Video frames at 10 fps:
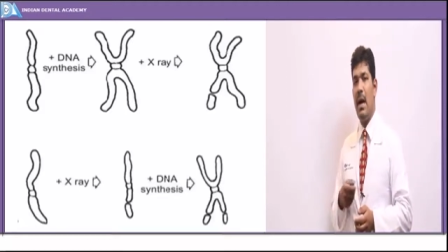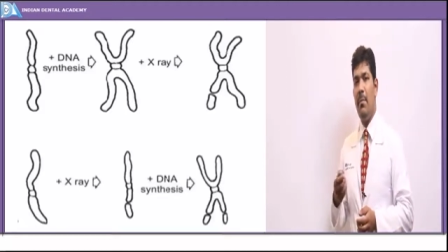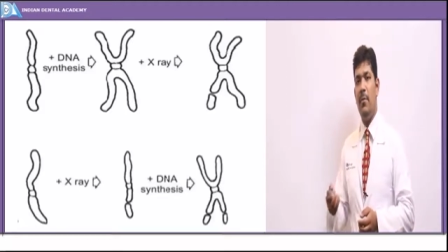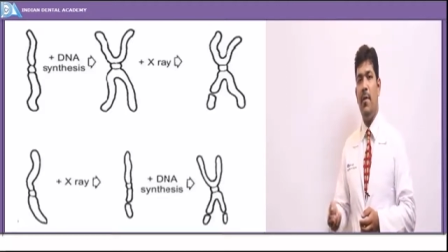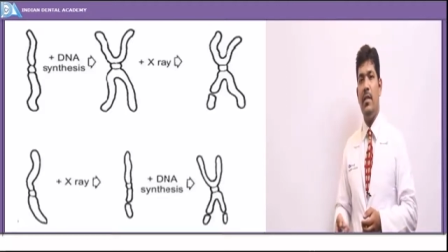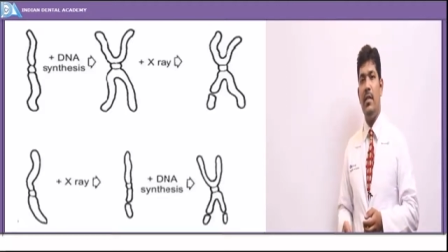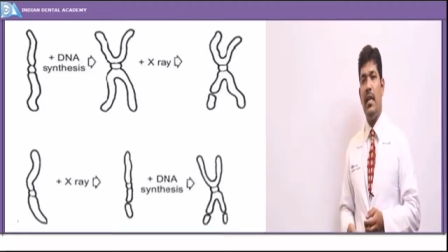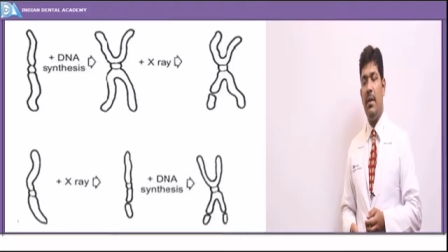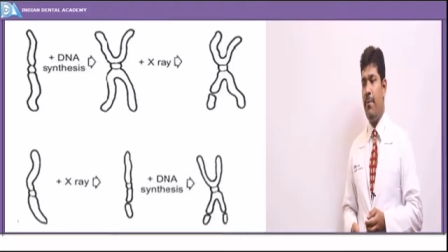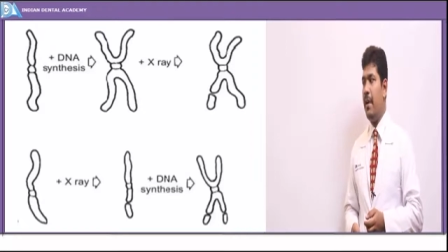amplifies the
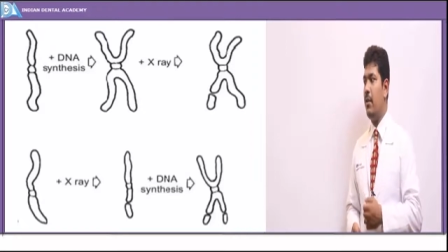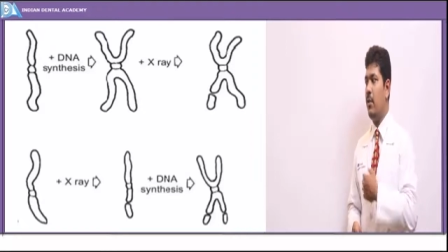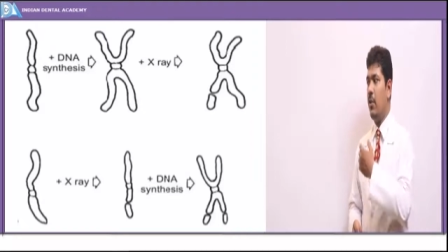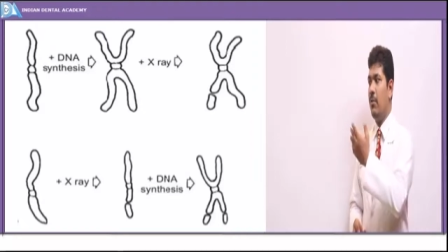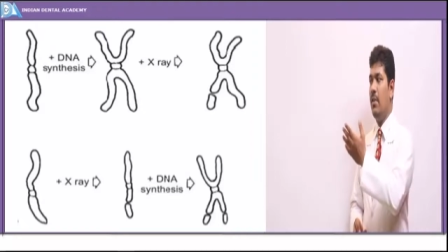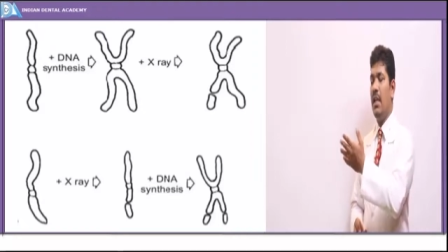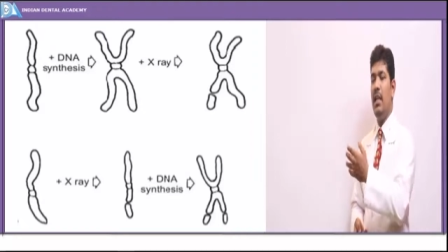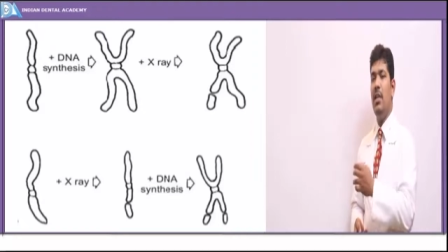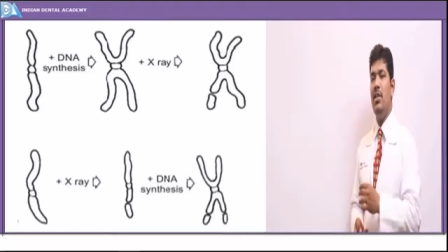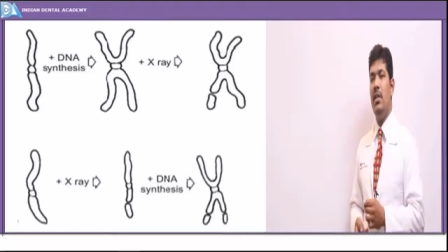effect of the
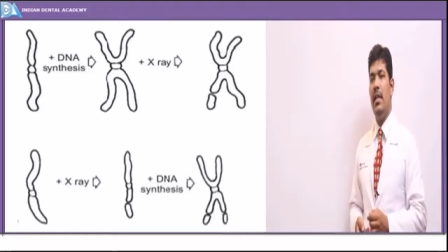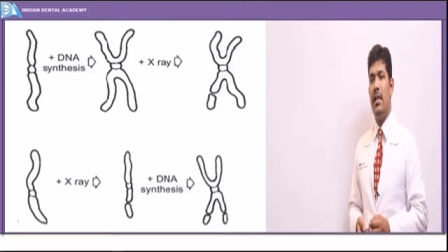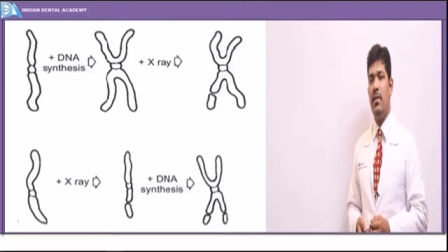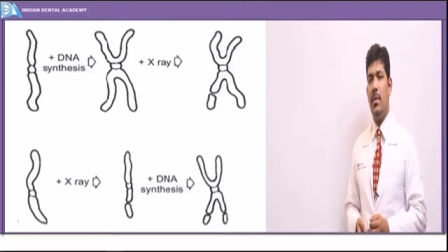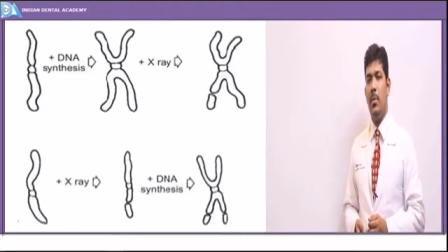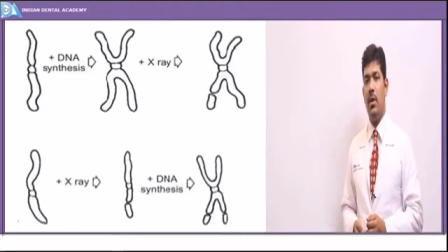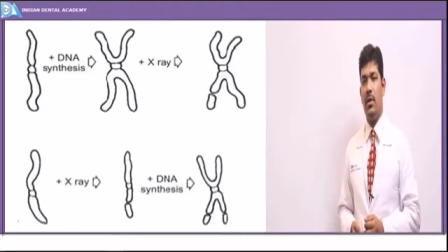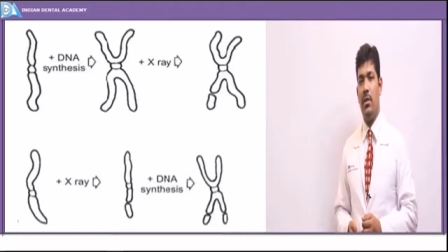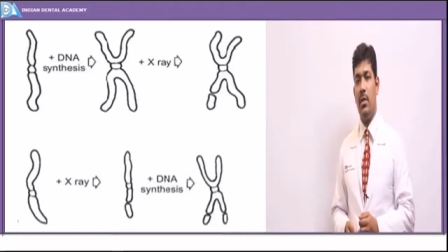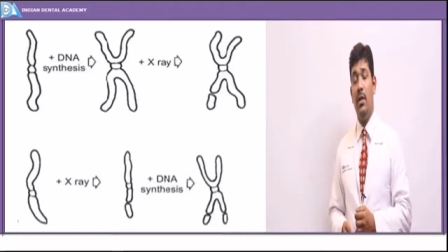initial X-ray
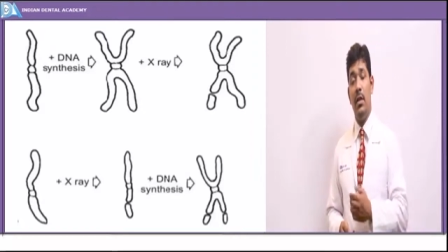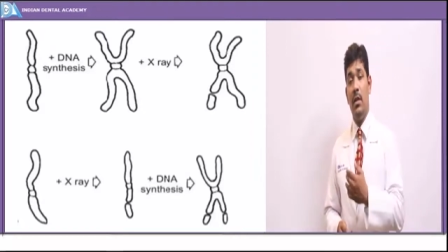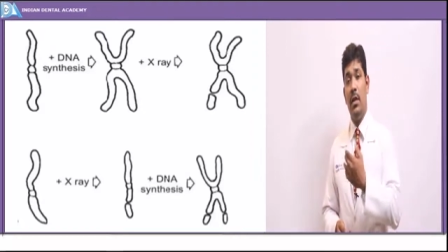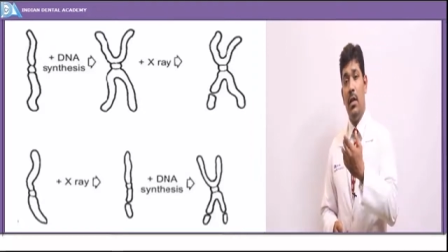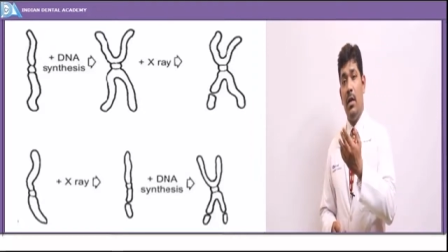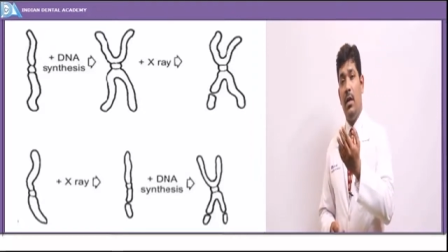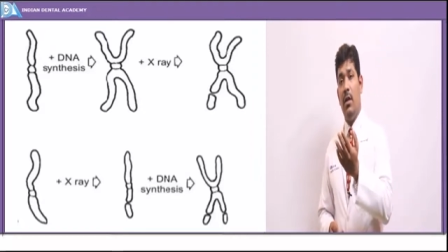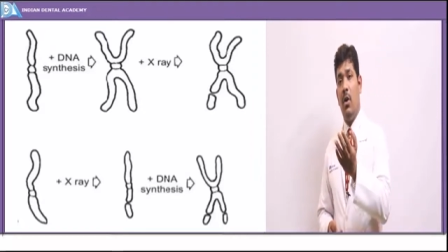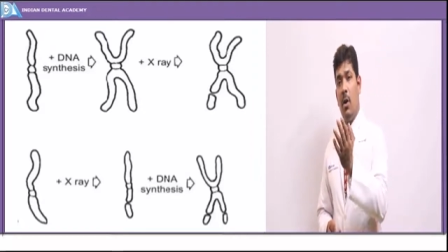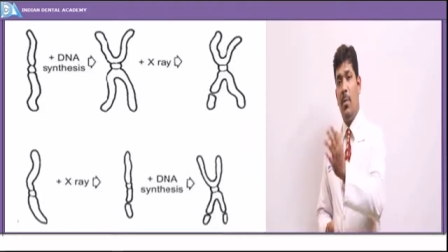production
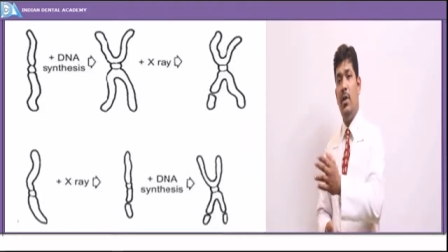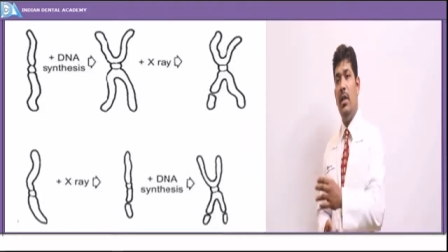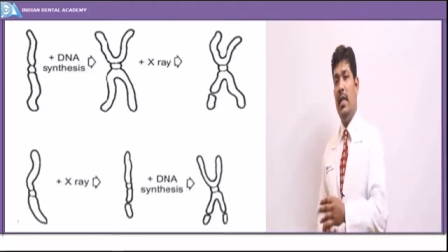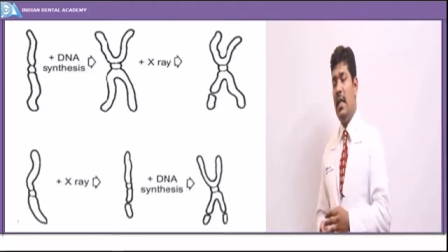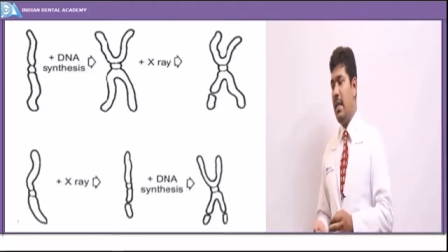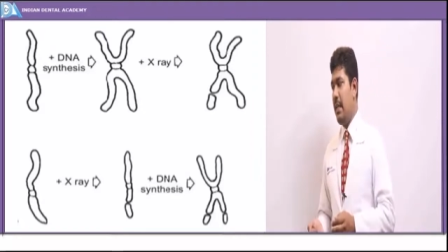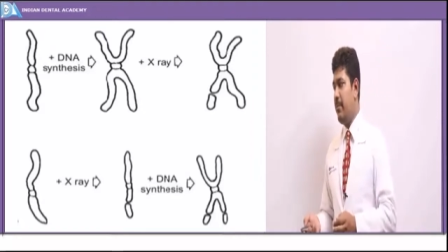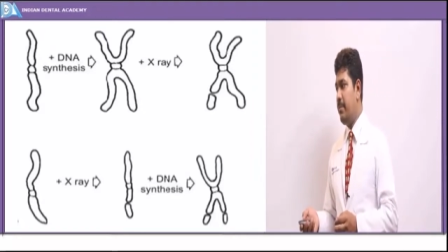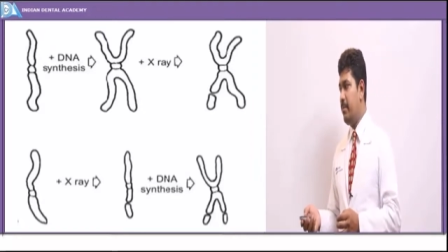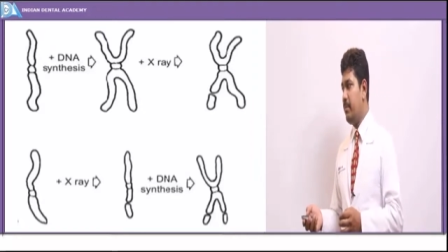upon the DNA.